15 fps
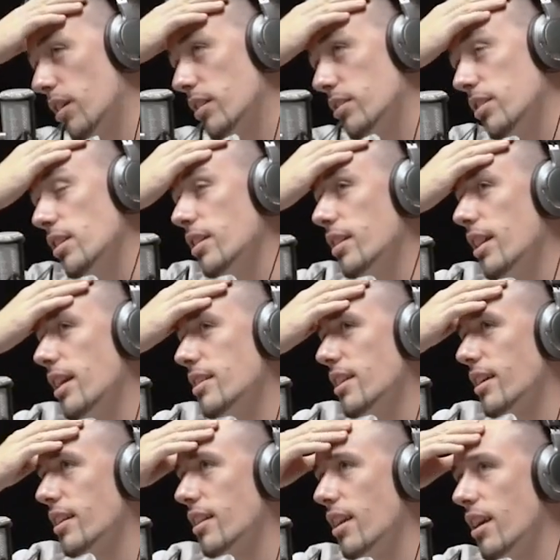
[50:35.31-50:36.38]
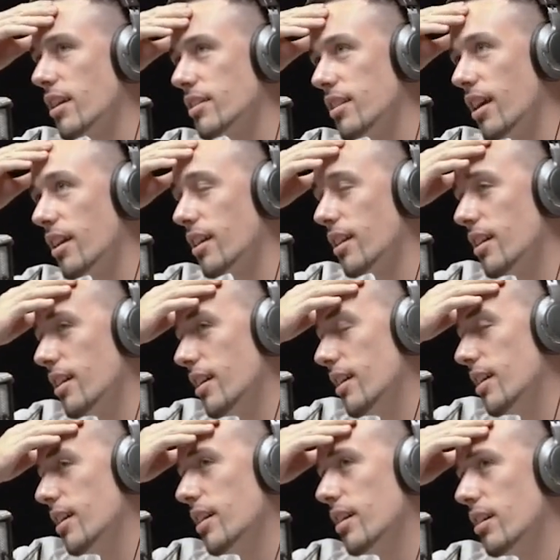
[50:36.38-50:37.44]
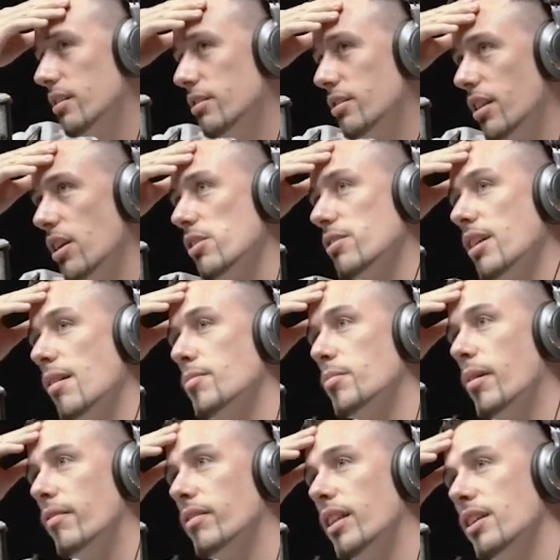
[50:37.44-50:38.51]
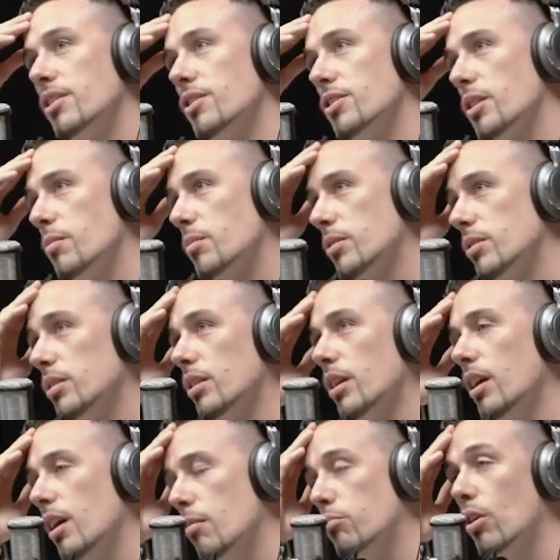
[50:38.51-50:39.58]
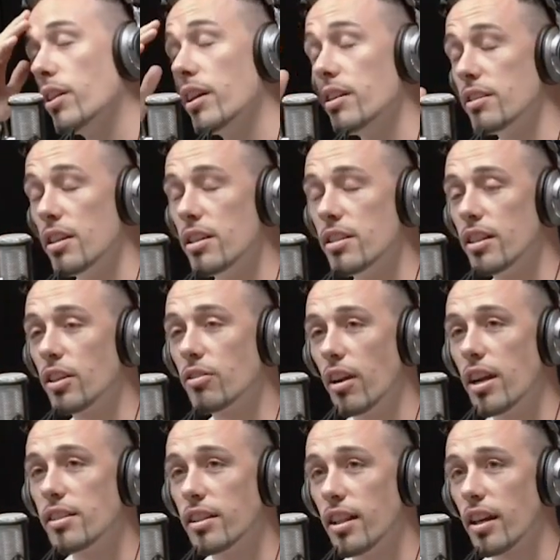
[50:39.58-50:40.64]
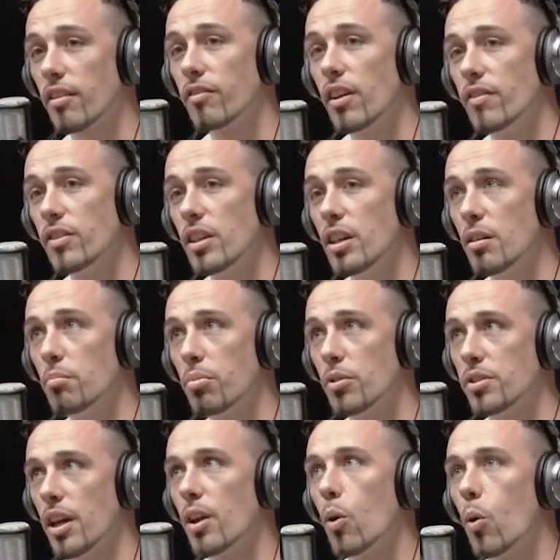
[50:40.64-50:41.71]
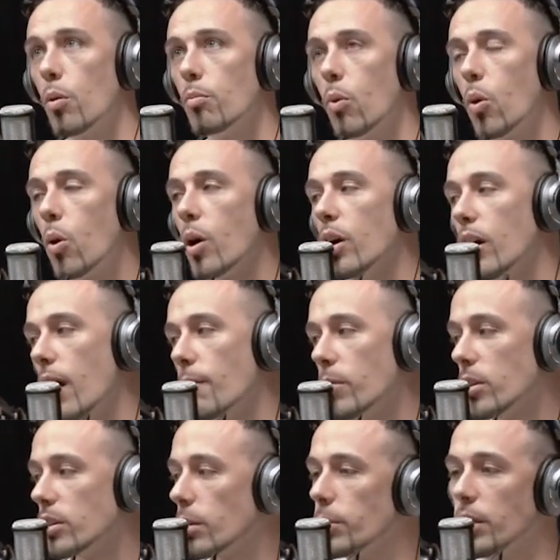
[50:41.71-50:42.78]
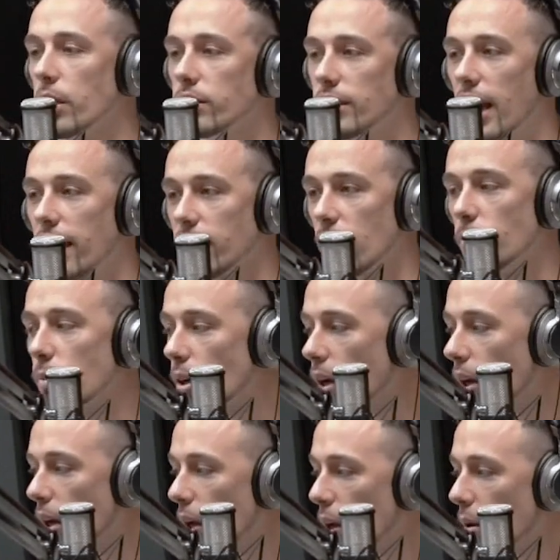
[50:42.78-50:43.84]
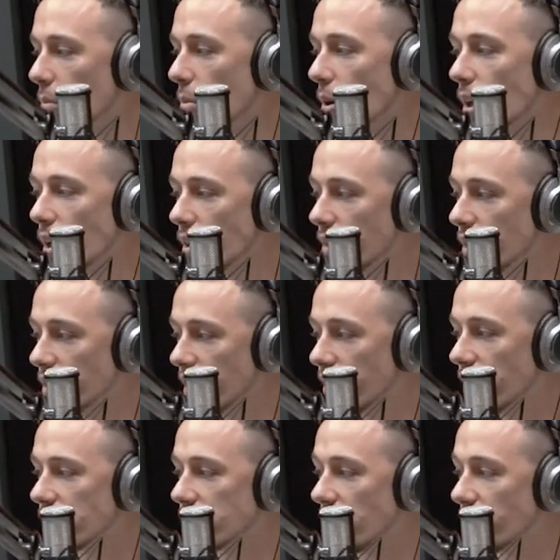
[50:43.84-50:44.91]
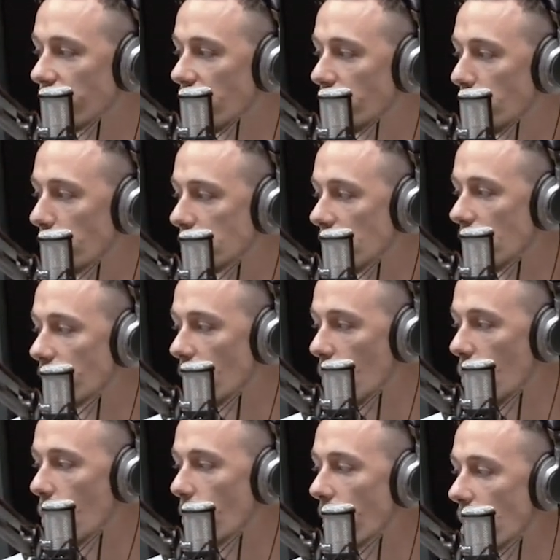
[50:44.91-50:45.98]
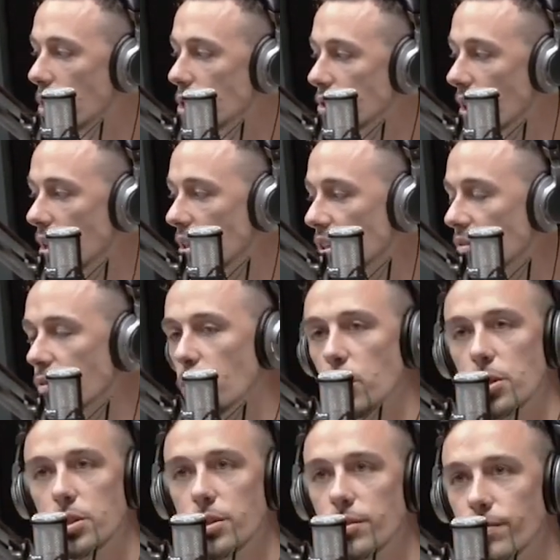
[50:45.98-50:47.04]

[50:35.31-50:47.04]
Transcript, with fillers: It's even that's like a thing. It's like uh, stereotypes about relationships. Bro, is, isn't it crazy that like 50% or more, I'm going to look at the exact number, but I think it's like 50% of all marriages ended in divorce.